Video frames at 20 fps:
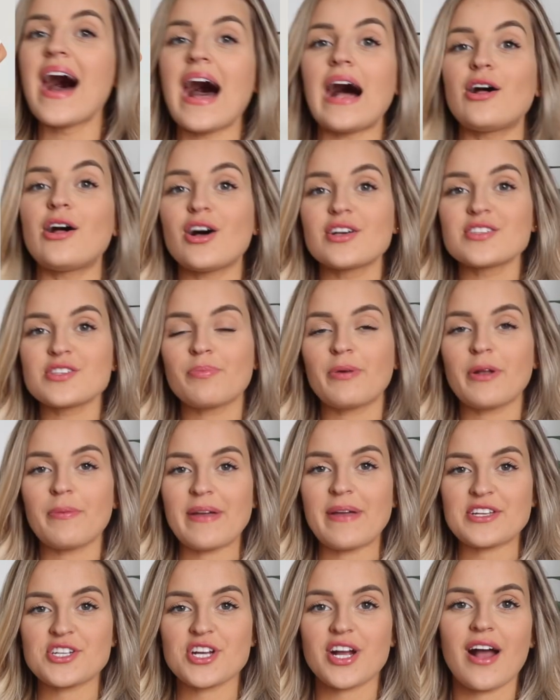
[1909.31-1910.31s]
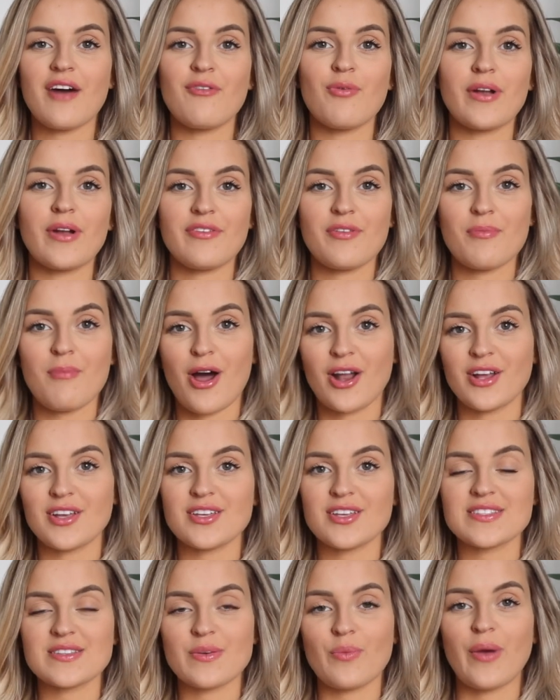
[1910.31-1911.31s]
I'll also put a picture of one of the
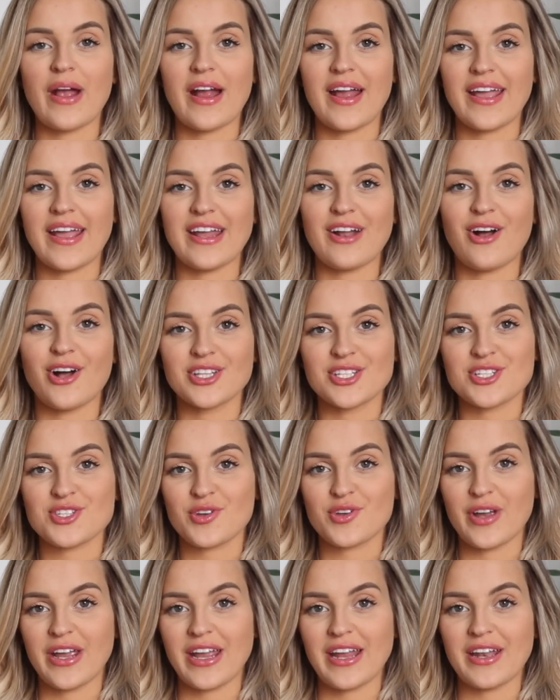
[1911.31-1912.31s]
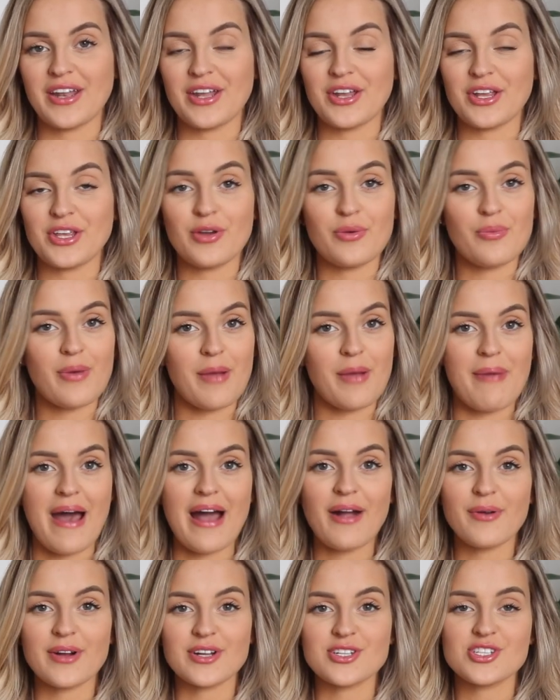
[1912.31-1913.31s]
models wearing it on the screen. You can wear it
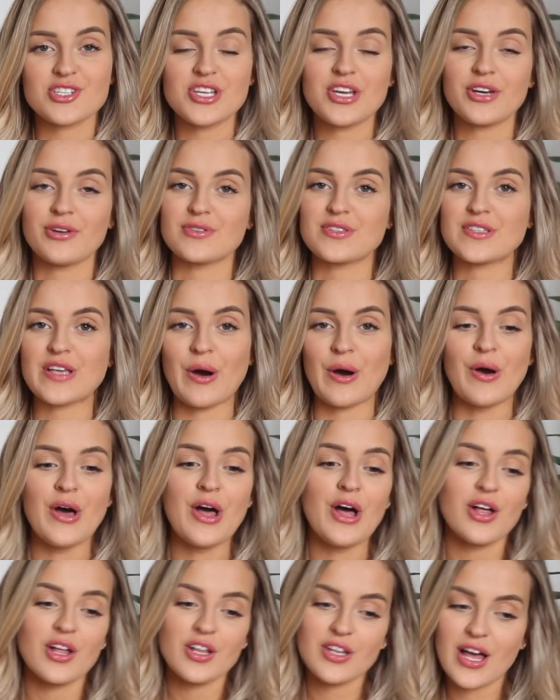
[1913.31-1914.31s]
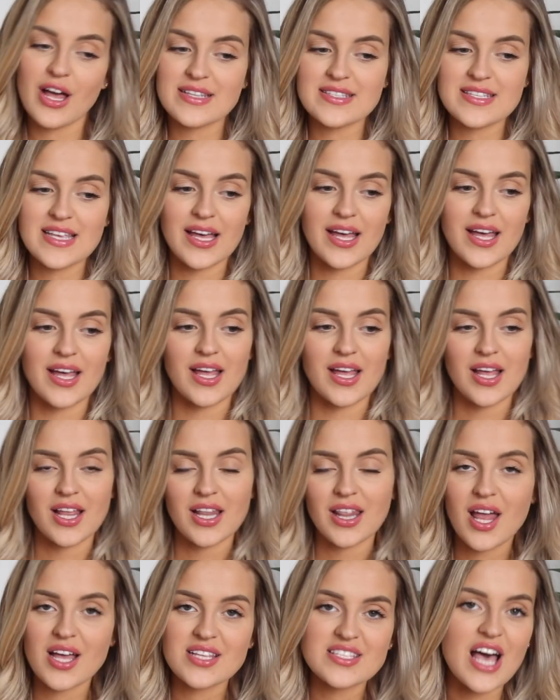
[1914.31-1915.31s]
backwards too. So lots of
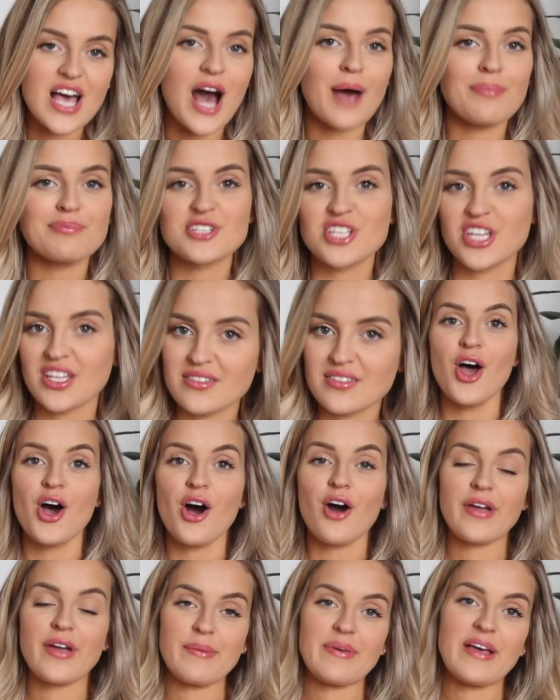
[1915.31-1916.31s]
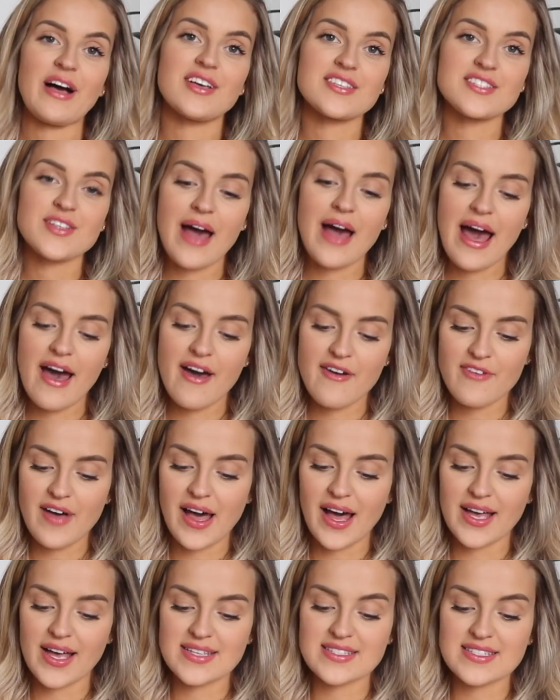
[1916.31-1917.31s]
options. Okay, we also have
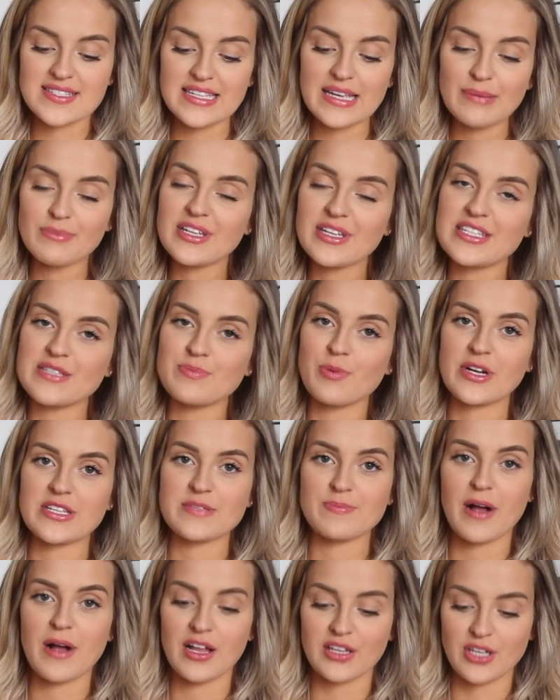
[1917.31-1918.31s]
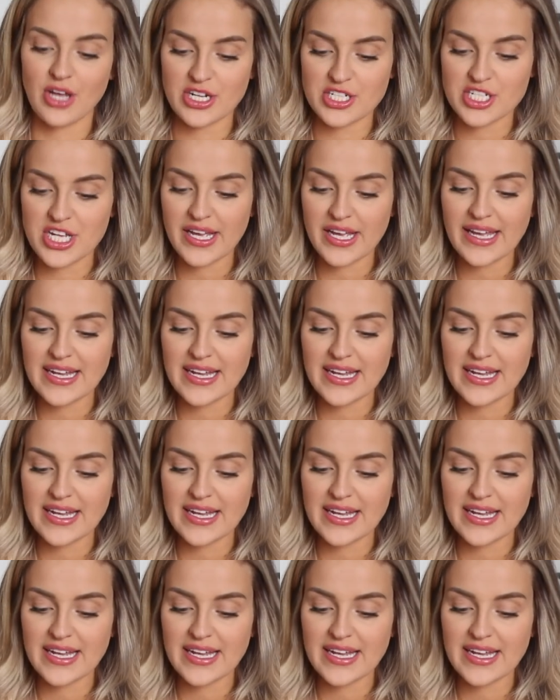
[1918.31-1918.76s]
a seamless sports bra launching.